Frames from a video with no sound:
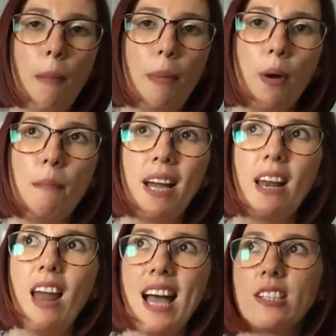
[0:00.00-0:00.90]
But my
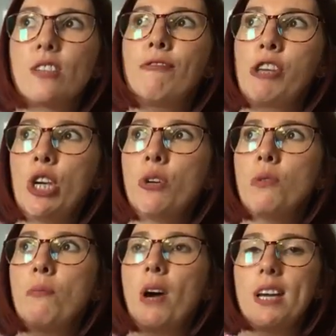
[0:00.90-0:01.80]
last
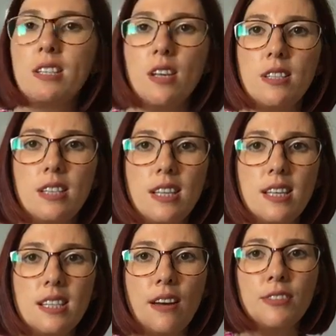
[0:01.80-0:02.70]
few
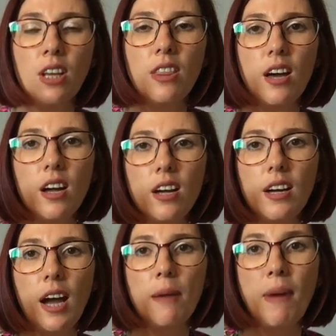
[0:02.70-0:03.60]
myosotises, I've done the
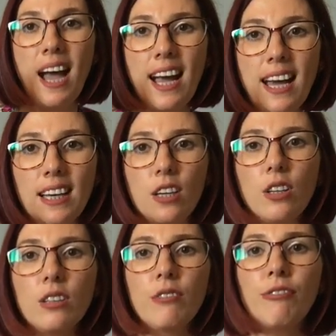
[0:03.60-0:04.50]
hack
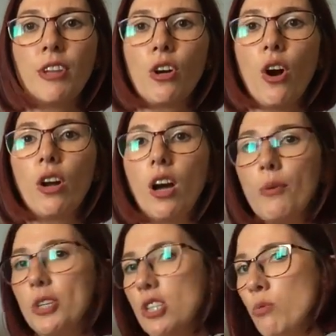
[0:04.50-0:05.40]
for the collar,
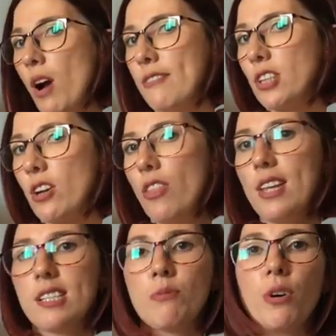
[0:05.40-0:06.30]
which is what I've done on
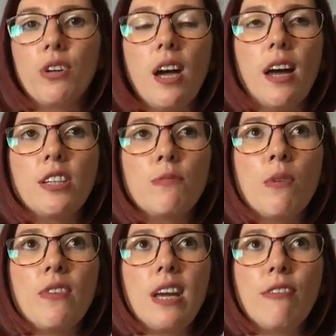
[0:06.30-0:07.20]
this one. And
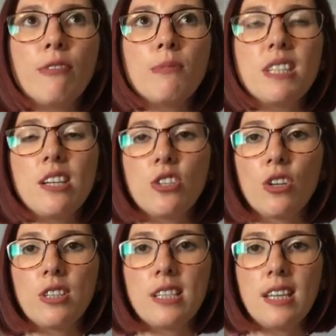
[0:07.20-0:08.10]
Marie from Stitch
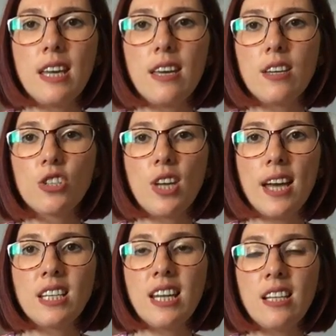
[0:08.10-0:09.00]
Odyssey
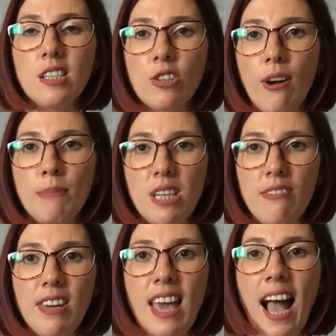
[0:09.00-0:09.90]
shared an Instagram
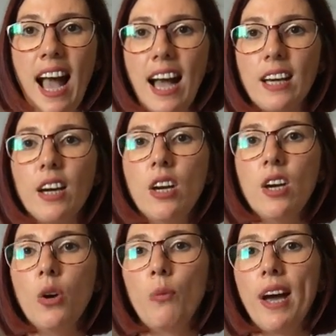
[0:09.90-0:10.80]
TV hack
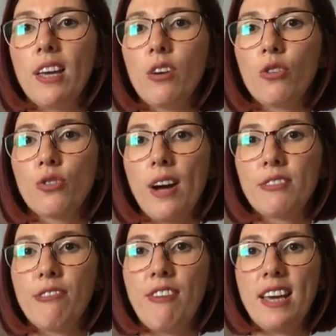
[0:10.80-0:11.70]
where you
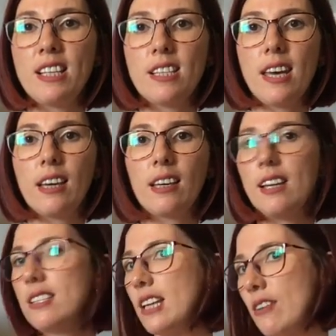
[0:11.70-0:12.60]
draft a facing
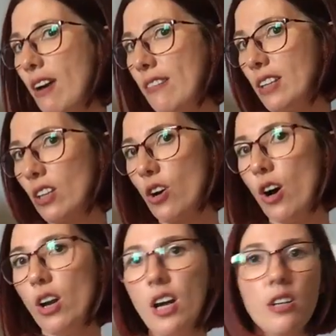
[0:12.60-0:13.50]
instead of having the
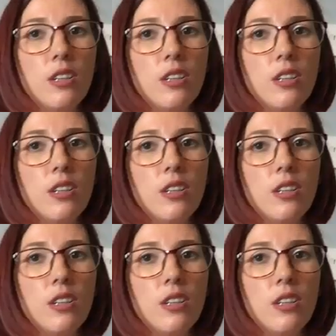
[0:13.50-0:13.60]
collar.